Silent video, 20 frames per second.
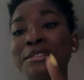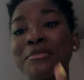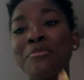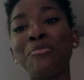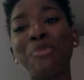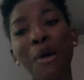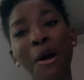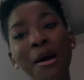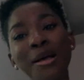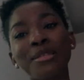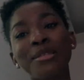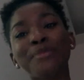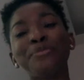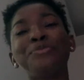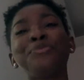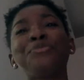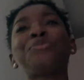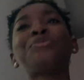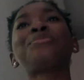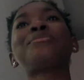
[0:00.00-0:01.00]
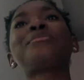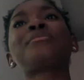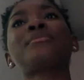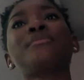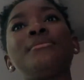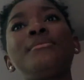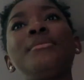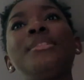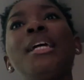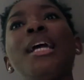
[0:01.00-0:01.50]
the bus,
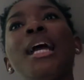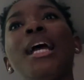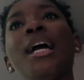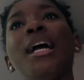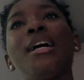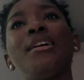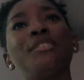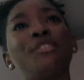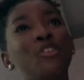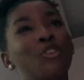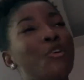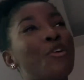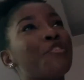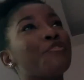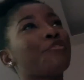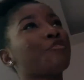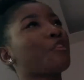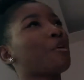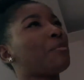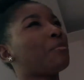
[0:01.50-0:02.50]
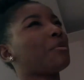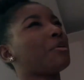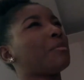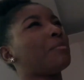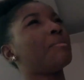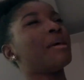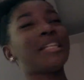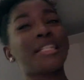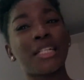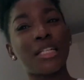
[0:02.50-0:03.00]
going
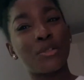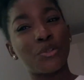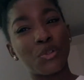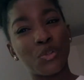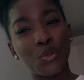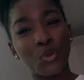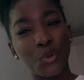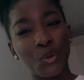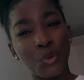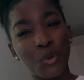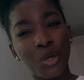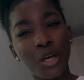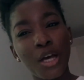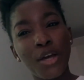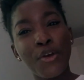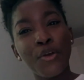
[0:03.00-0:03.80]
from medical school